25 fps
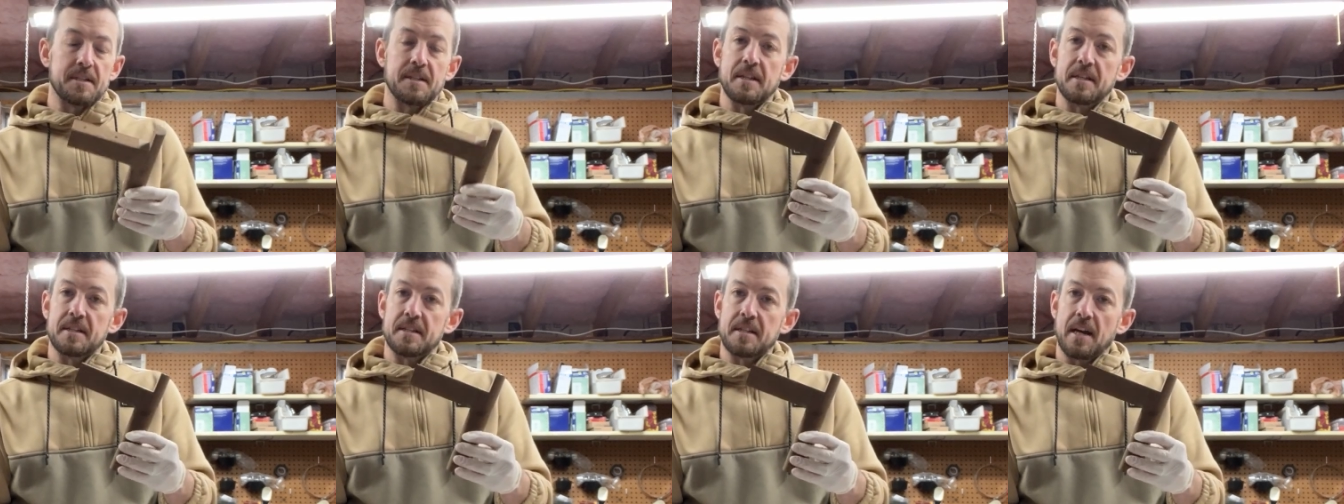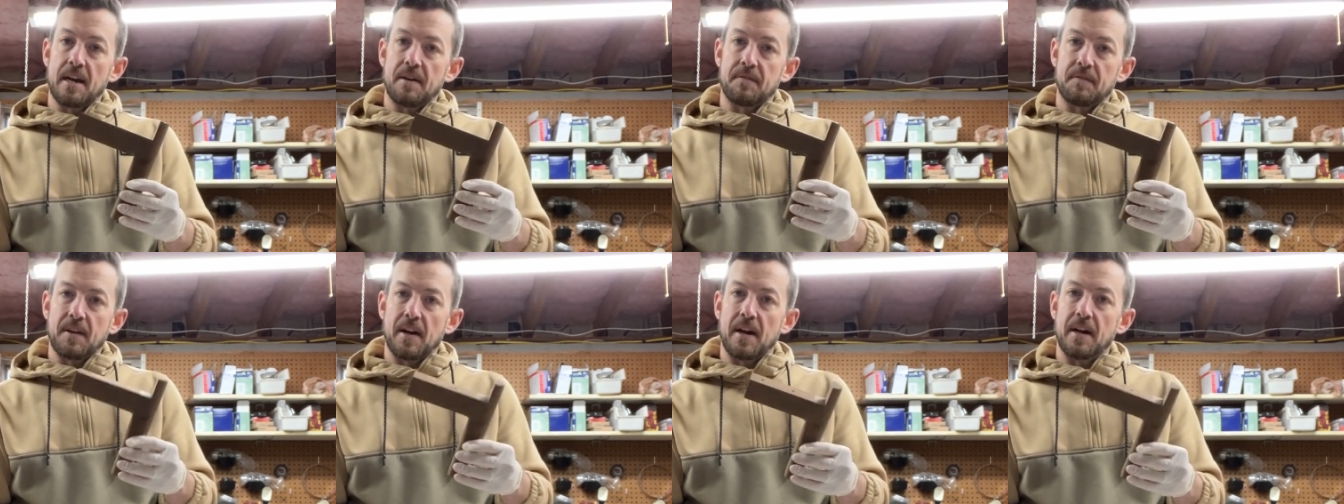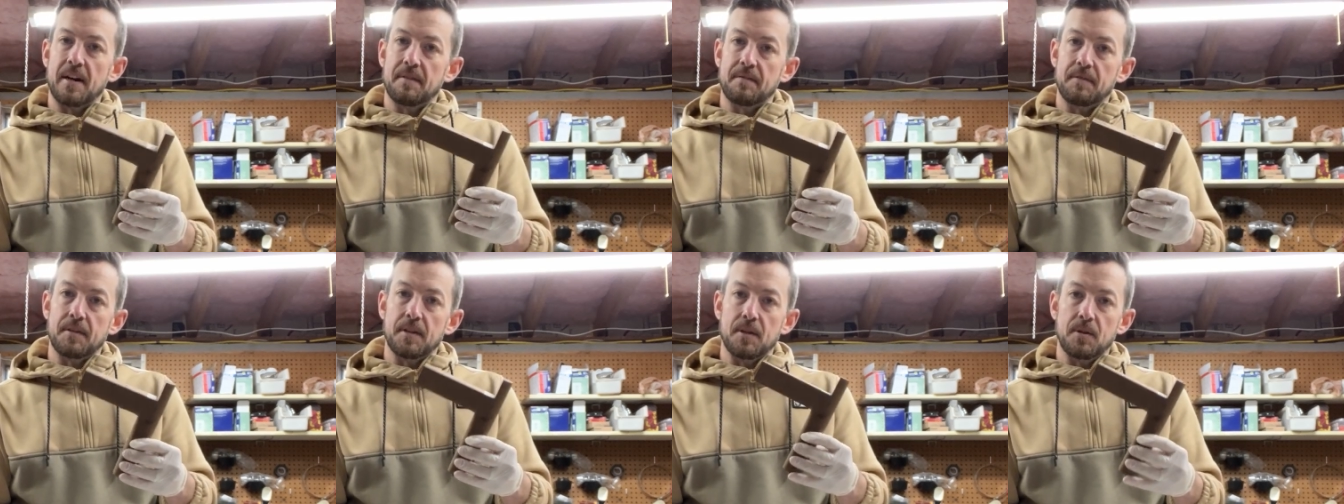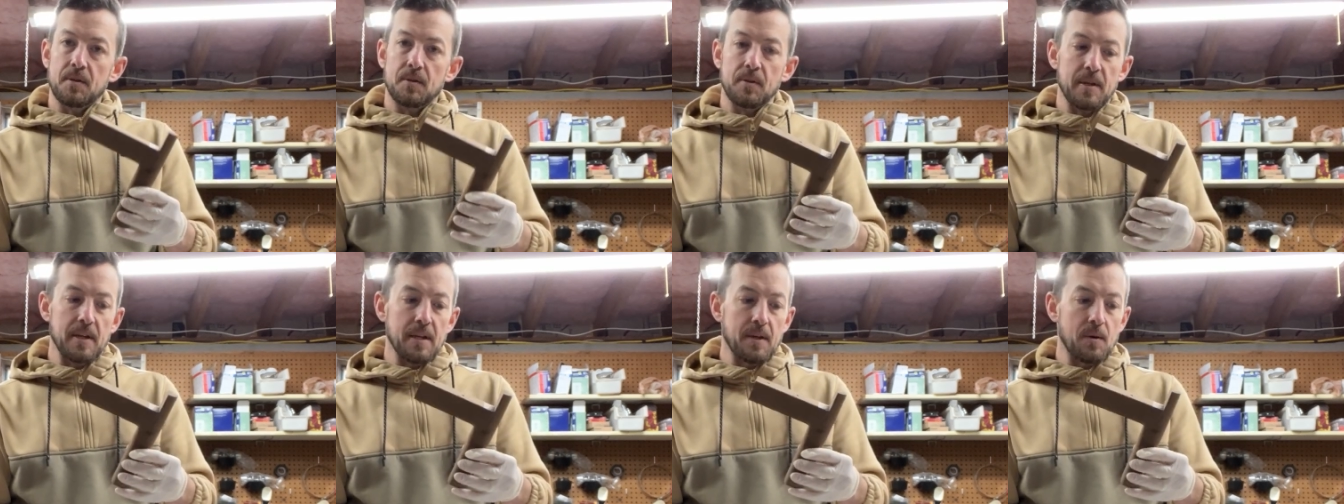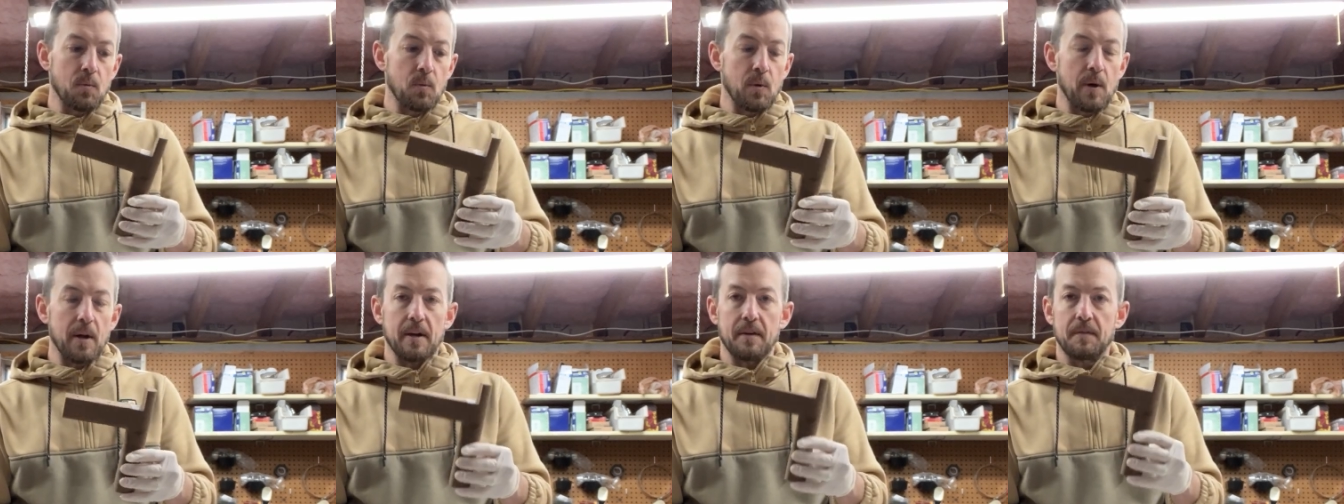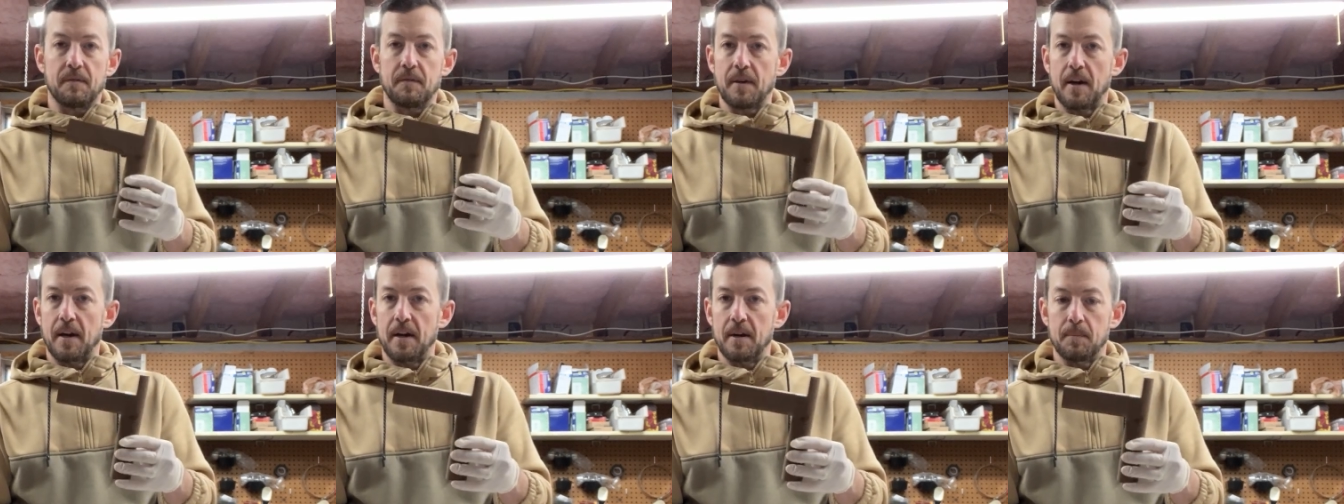these have kind of a unique way
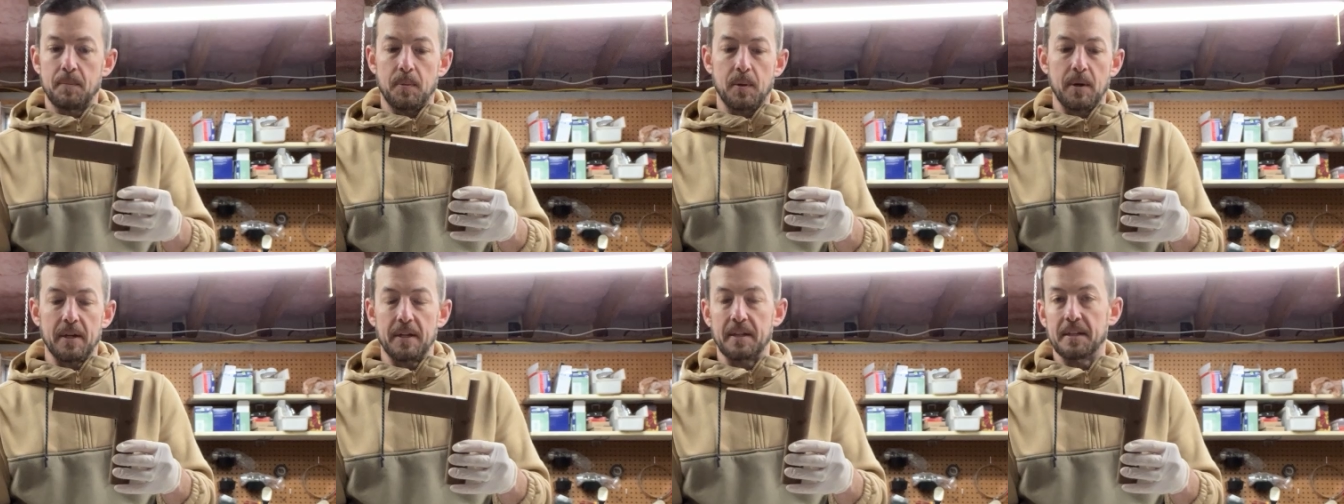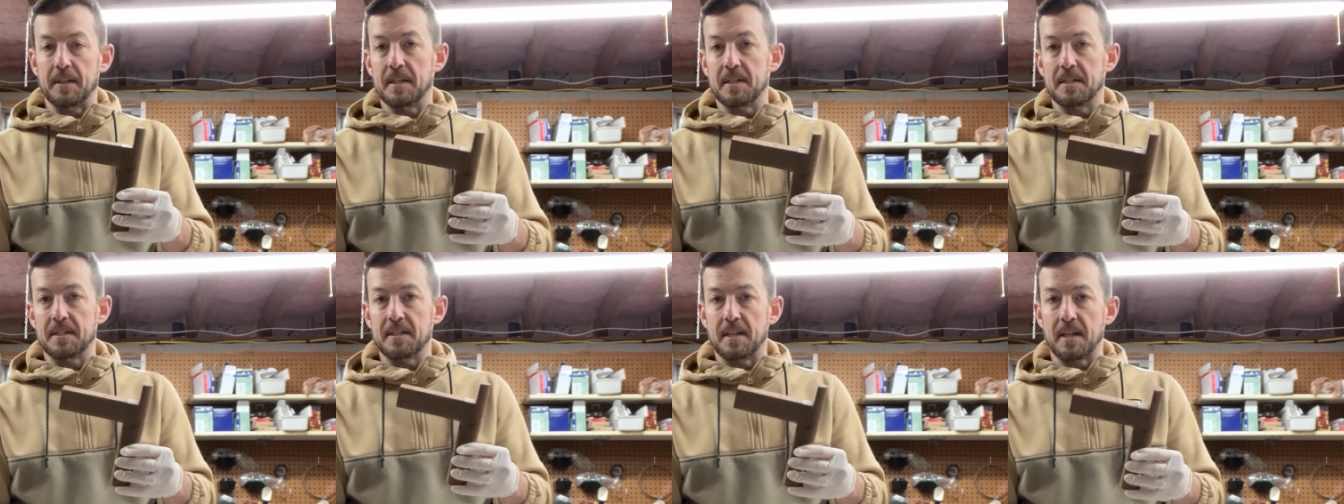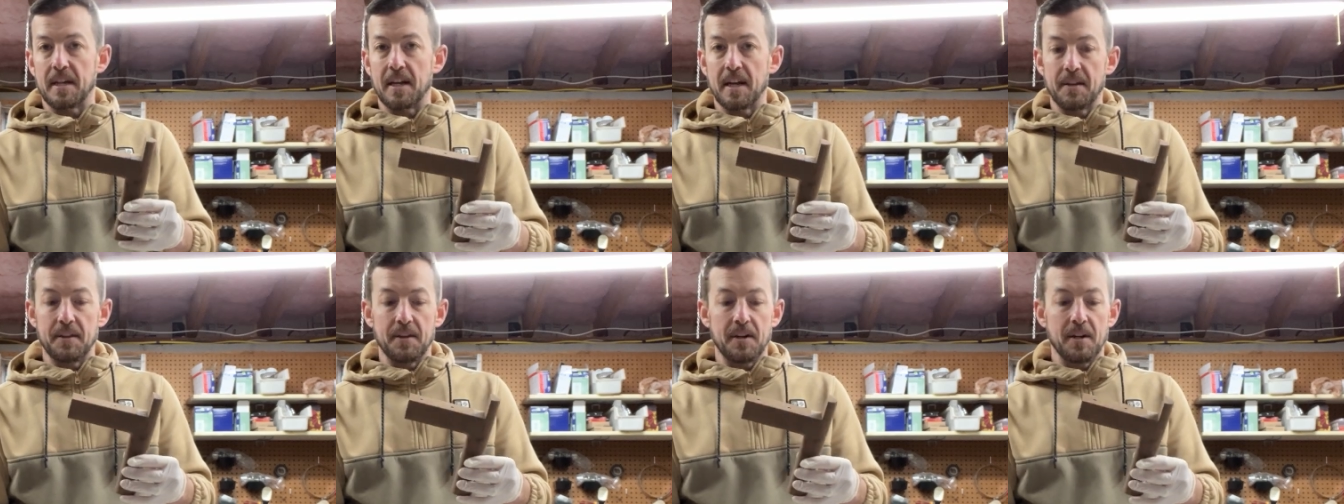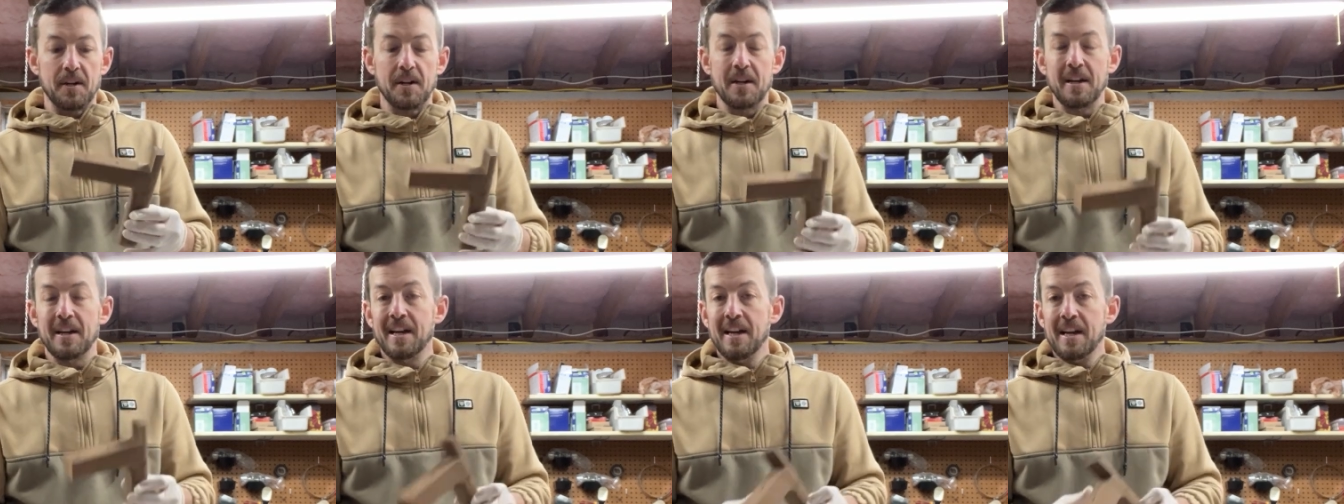of kind of putting these together.